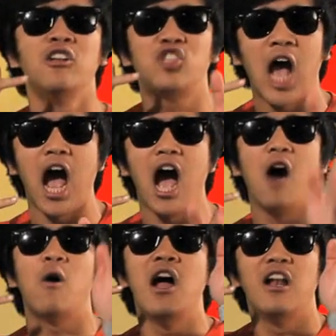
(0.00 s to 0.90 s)

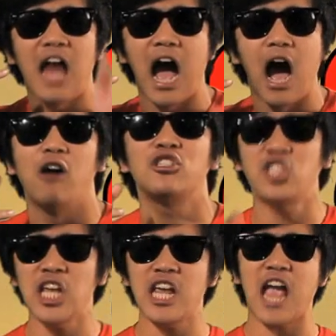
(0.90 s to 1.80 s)
Chao now.
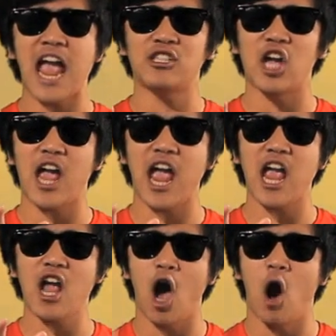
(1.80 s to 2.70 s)
C H
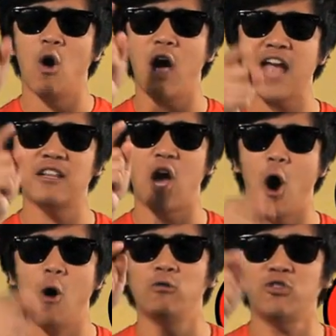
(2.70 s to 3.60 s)
A O N
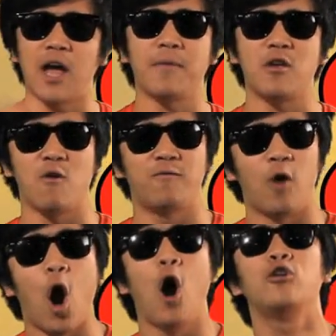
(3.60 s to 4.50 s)
O W for
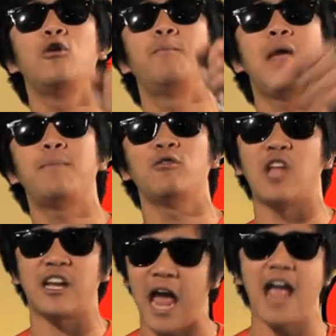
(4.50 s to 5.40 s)
all you people
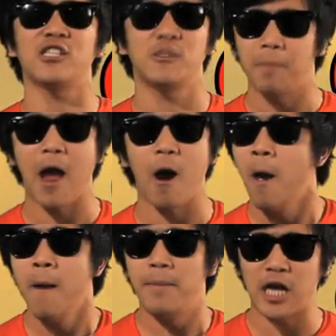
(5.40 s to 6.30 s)
that can't spell.
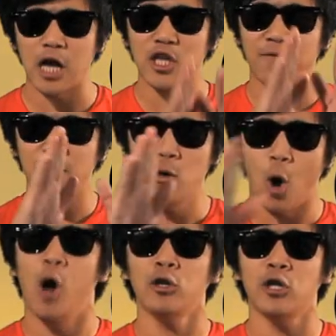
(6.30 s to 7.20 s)
Because if you
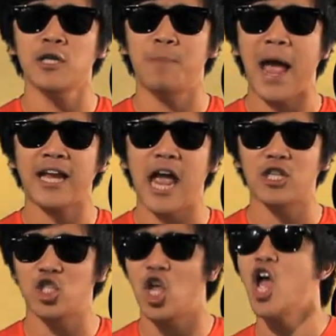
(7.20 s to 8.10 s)
order this
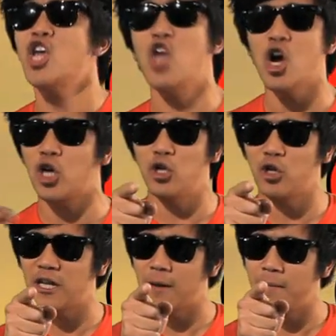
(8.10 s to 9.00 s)
package, you're
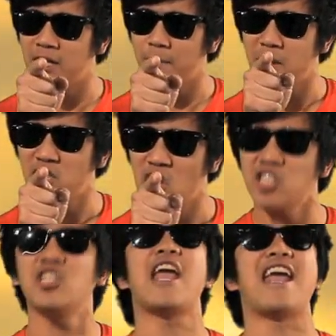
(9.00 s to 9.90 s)
gonna get the mother
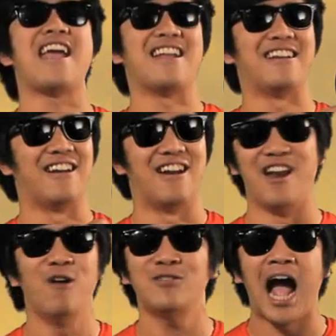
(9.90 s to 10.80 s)
bitches in
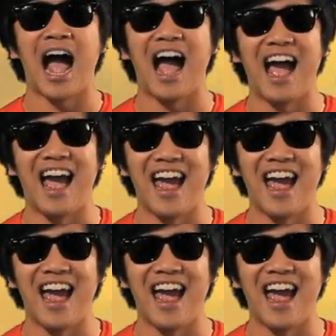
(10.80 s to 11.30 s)
low time.